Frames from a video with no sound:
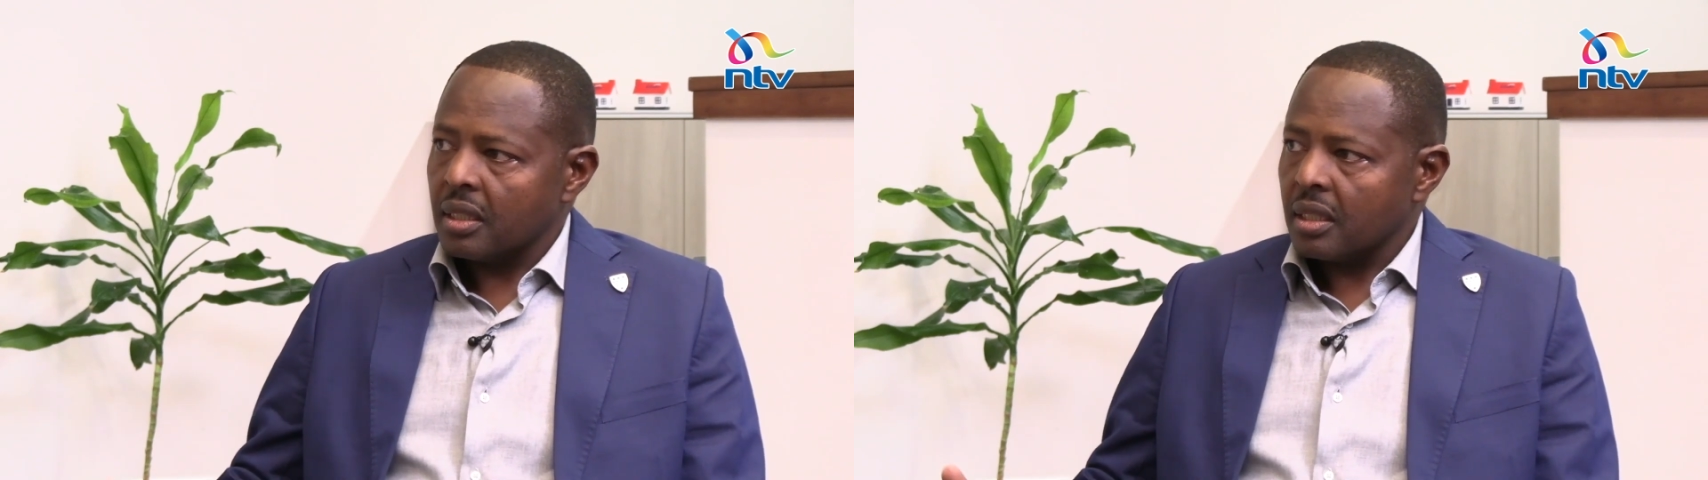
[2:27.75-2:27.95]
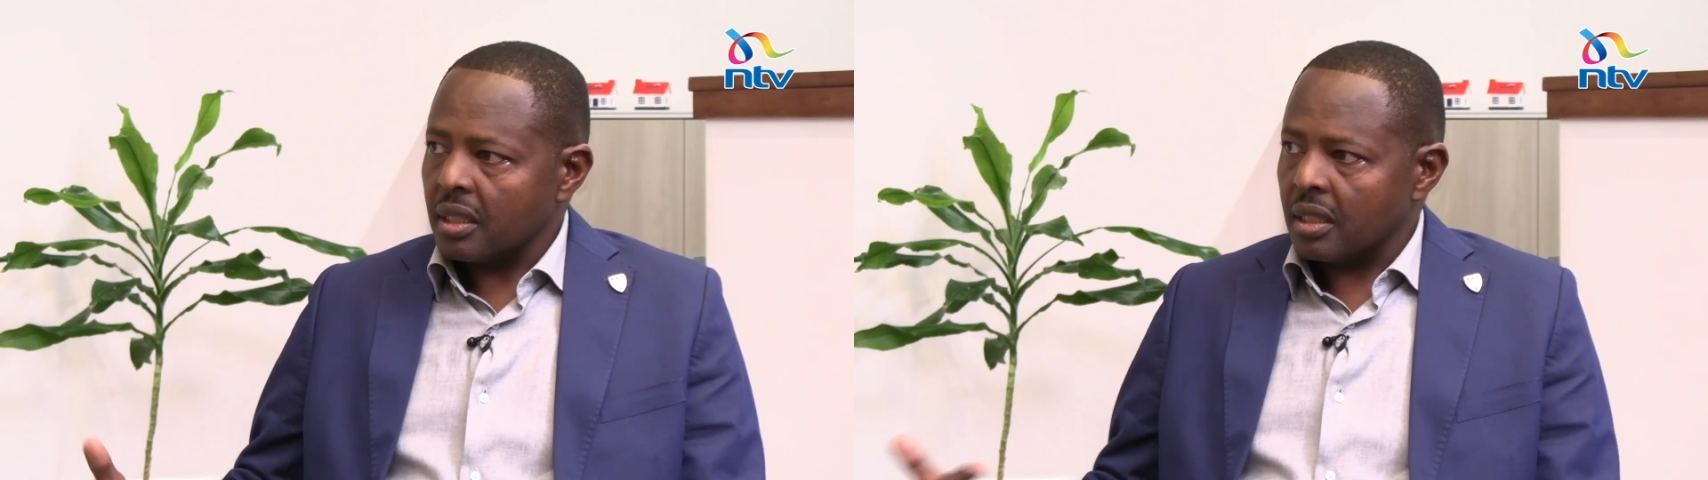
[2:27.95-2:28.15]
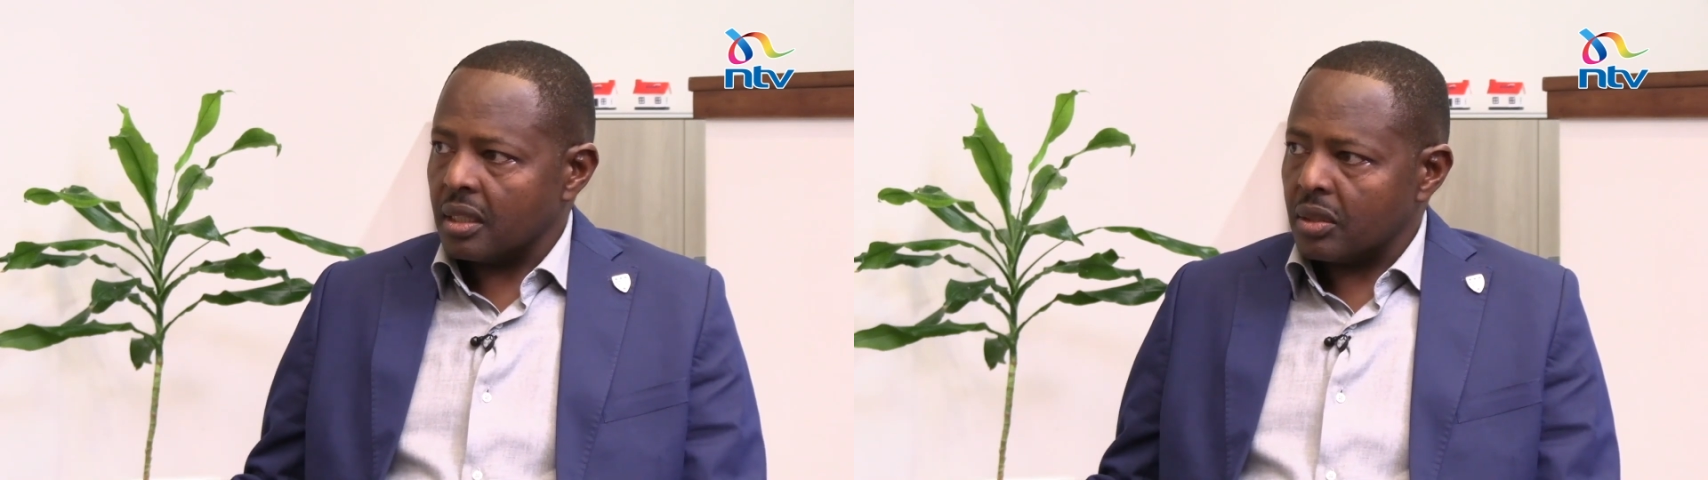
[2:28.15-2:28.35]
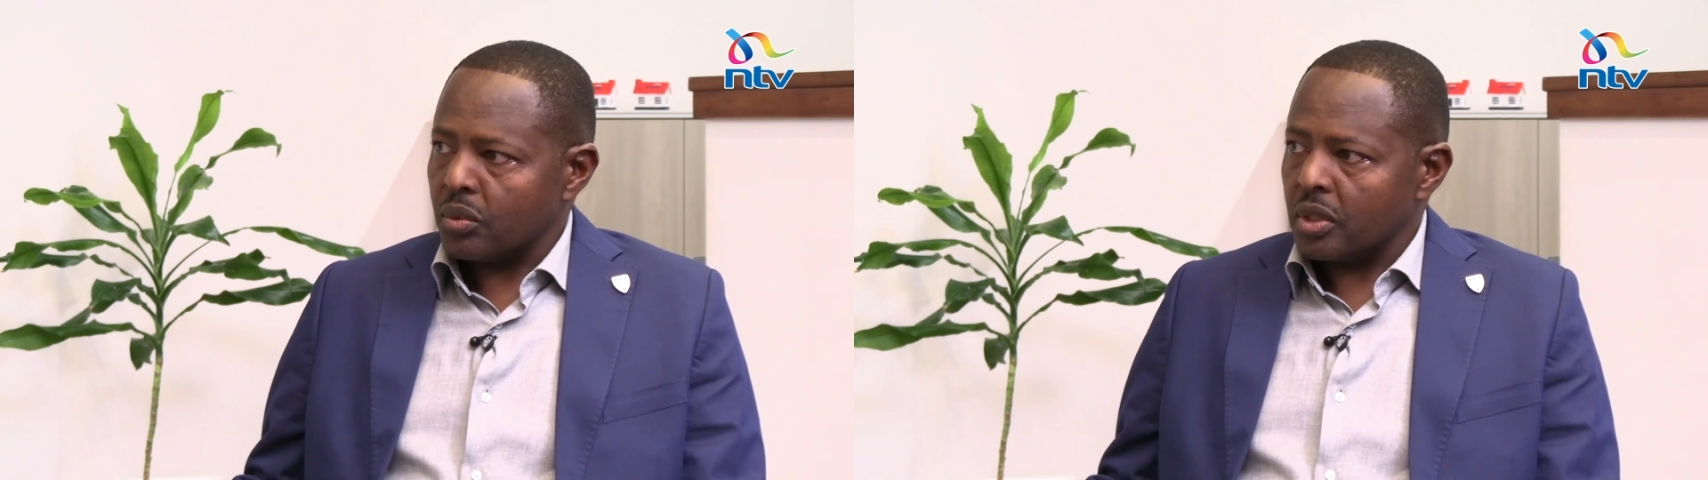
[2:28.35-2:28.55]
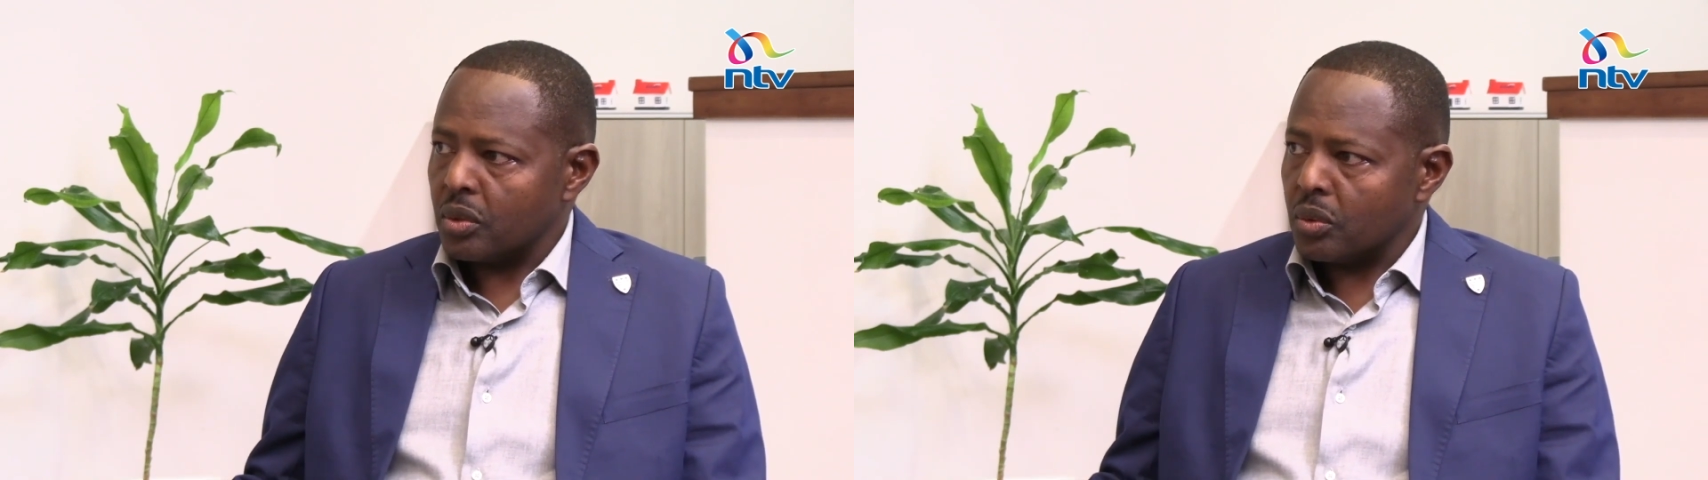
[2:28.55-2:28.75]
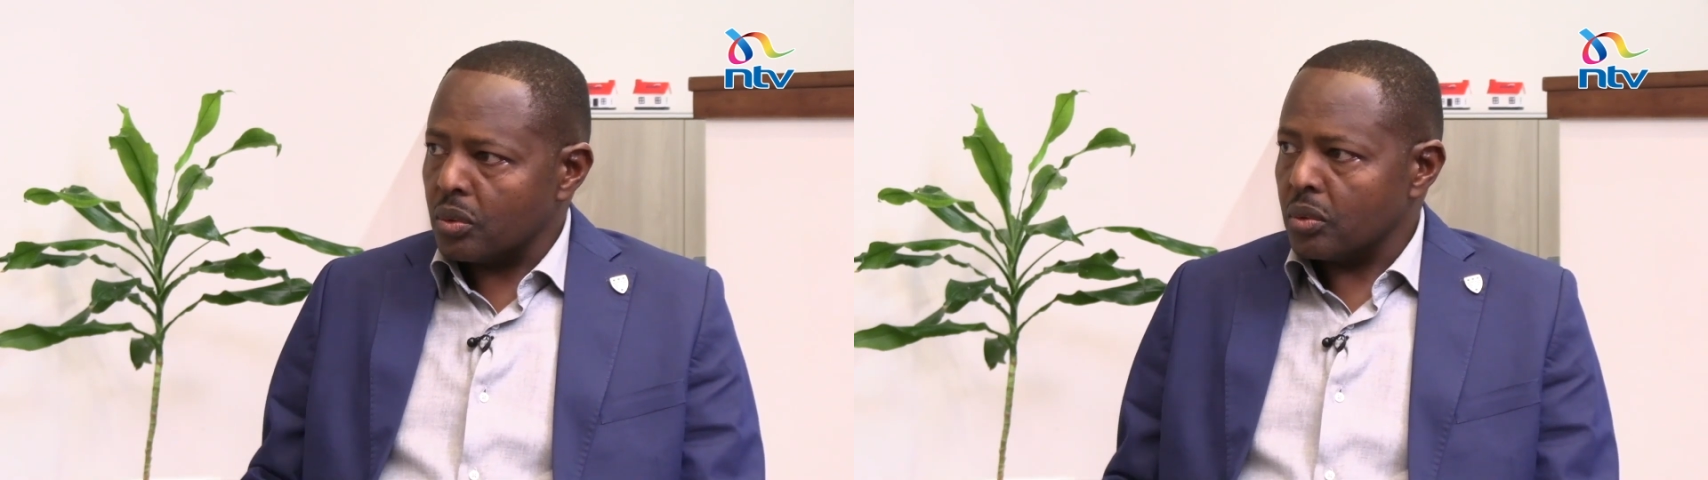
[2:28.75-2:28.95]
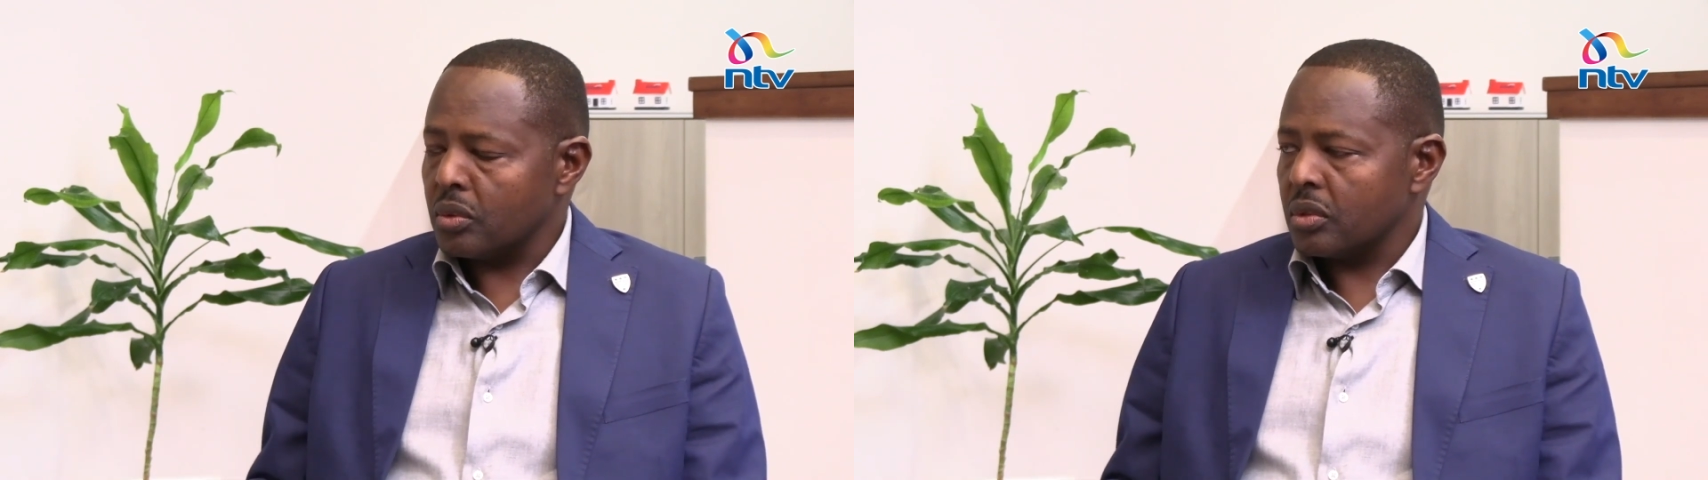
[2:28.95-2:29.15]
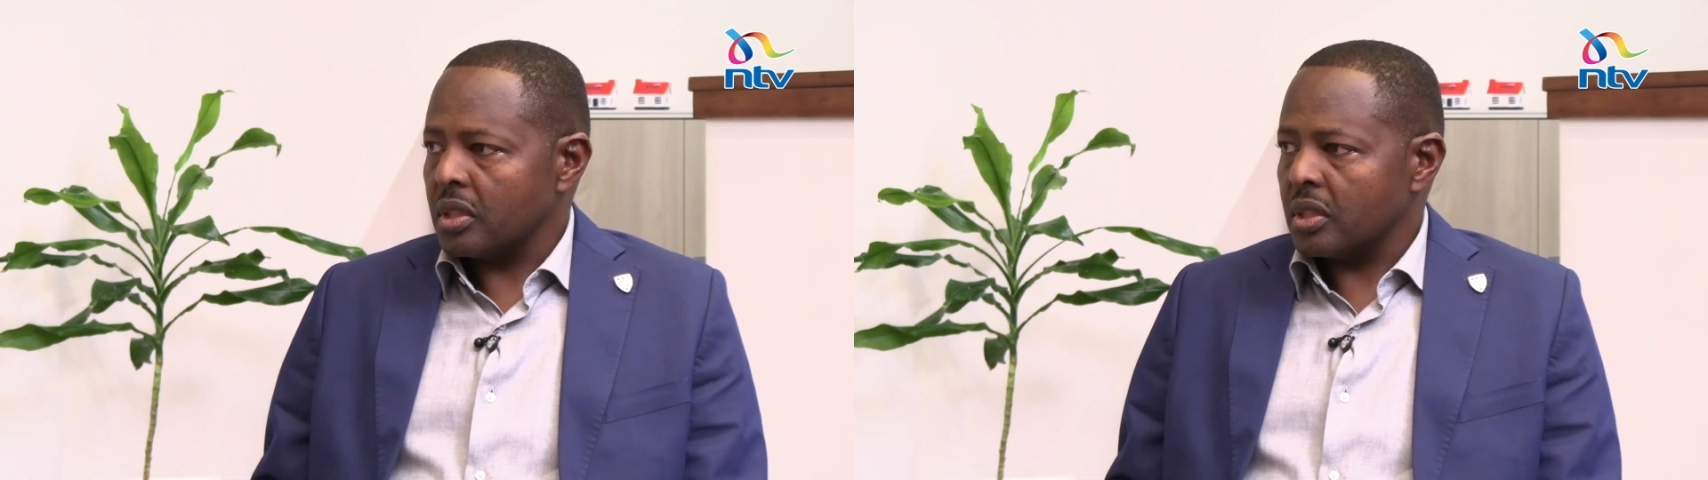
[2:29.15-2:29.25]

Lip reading: and we do